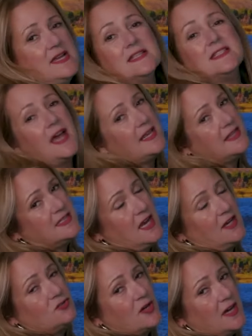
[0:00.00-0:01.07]
inside the
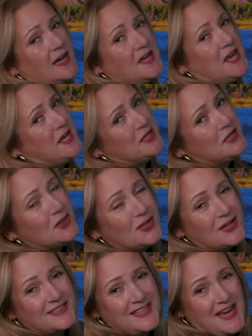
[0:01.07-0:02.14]
Tundra, it
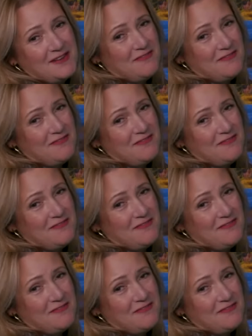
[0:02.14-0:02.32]
looks and